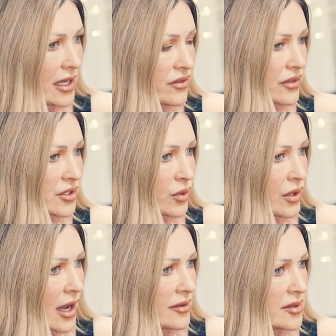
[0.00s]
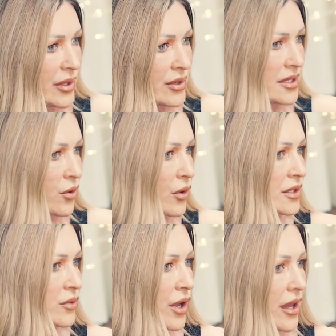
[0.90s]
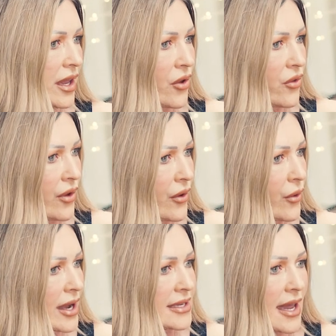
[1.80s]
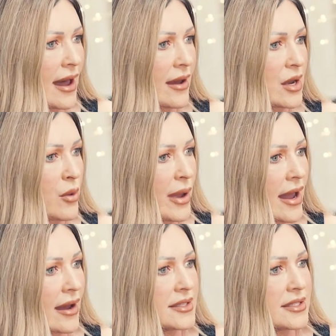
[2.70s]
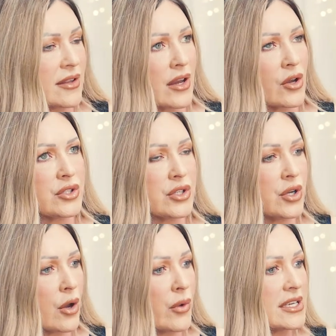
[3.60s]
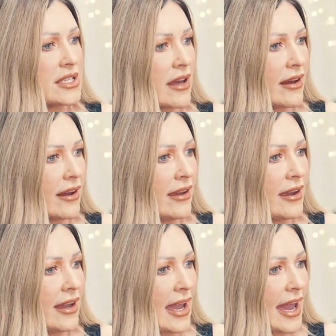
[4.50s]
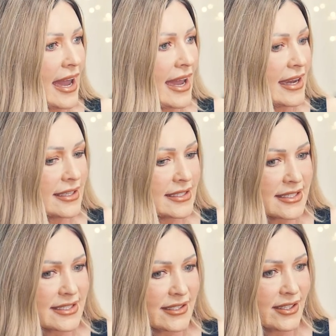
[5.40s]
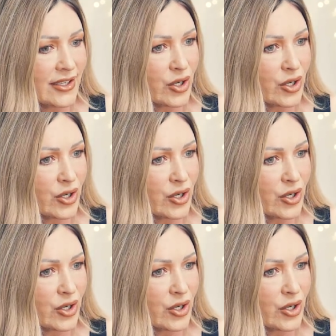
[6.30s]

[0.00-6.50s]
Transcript: individual lives because they're always working or they're always out yeah. and about. So they got to know each other and, you